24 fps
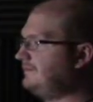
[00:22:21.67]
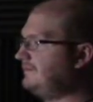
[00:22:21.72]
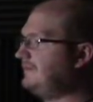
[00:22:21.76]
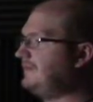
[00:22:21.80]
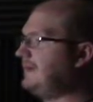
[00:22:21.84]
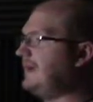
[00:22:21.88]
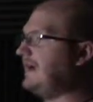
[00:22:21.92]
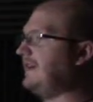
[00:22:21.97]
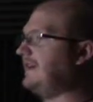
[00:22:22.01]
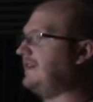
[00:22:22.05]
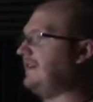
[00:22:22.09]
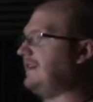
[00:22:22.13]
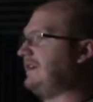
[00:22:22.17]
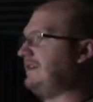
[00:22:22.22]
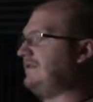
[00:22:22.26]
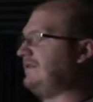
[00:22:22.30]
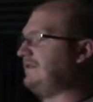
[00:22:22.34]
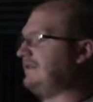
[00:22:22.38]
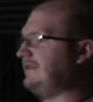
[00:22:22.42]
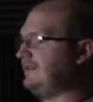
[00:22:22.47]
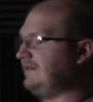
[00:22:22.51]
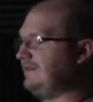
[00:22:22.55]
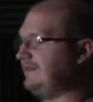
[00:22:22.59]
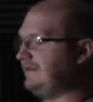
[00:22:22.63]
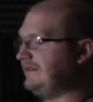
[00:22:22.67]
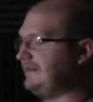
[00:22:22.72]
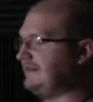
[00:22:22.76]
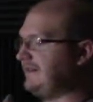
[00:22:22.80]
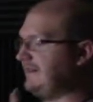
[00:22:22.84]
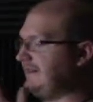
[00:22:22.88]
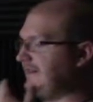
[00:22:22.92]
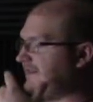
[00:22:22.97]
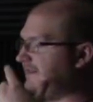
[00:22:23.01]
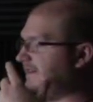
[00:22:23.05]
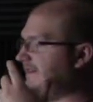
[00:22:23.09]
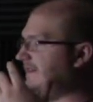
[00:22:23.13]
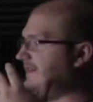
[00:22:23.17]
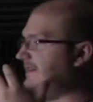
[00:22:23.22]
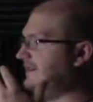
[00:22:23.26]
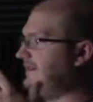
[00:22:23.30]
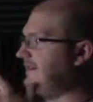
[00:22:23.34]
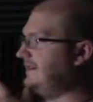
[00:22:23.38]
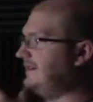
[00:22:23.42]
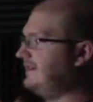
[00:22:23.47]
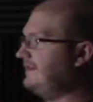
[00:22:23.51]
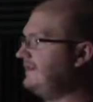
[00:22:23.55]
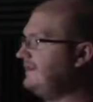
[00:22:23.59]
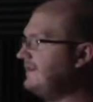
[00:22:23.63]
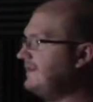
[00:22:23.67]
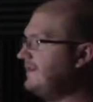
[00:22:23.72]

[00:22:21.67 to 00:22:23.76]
Yeah, like you get you get like the A uh, private